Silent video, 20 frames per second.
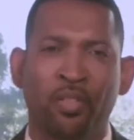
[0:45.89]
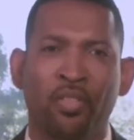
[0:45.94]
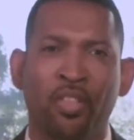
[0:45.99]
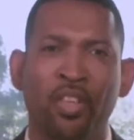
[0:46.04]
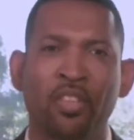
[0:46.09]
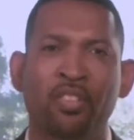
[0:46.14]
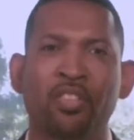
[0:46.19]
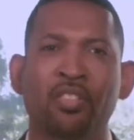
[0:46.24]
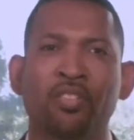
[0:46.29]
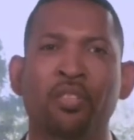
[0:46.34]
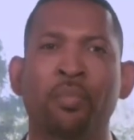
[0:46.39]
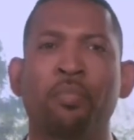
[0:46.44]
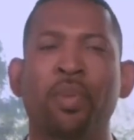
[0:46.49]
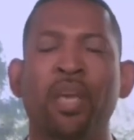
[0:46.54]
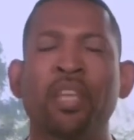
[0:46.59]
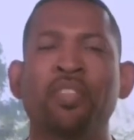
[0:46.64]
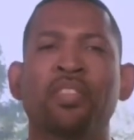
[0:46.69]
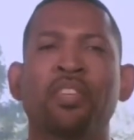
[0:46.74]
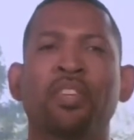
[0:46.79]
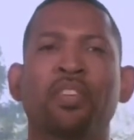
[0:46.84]
this is the
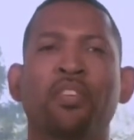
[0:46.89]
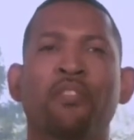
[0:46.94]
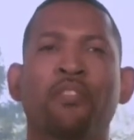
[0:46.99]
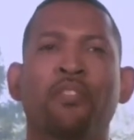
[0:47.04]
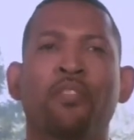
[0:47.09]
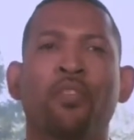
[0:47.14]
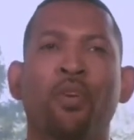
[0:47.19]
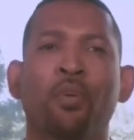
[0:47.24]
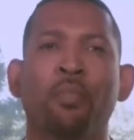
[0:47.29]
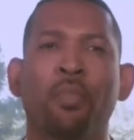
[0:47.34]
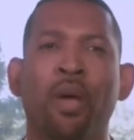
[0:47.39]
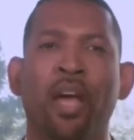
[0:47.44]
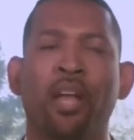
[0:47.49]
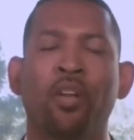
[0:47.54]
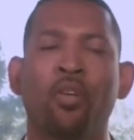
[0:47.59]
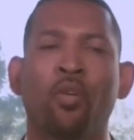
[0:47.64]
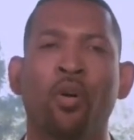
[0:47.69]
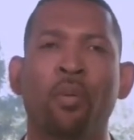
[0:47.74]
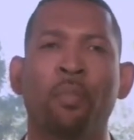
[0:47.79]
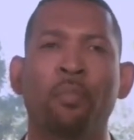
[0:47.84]
basic
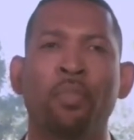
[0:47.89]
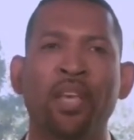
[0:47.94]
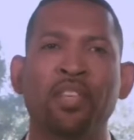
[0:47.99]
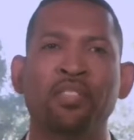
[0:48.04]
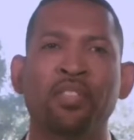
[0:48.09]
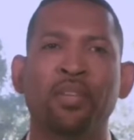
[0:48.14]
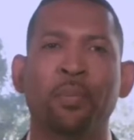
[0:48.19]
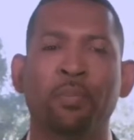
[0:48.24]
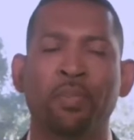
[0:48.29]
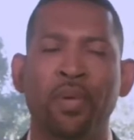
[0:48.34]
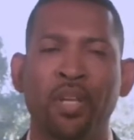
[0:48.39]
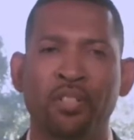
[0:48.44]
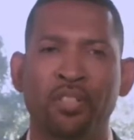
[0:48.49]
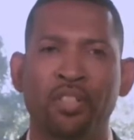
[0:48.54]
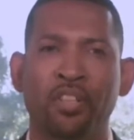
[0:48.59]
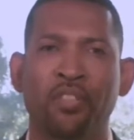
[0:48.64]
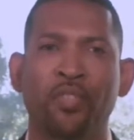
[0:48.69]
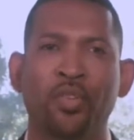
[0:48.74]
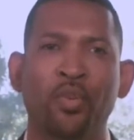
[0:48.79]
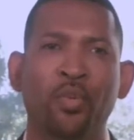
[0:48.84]
format or basic
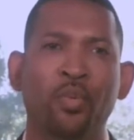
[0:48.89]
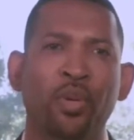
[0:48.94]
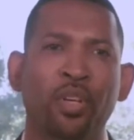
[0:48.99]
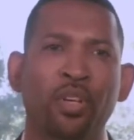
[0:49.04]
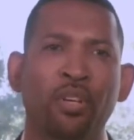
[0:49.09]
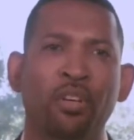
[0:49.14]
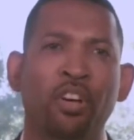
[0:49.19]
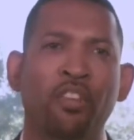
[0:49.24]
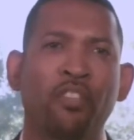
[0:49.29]
picture, if you will,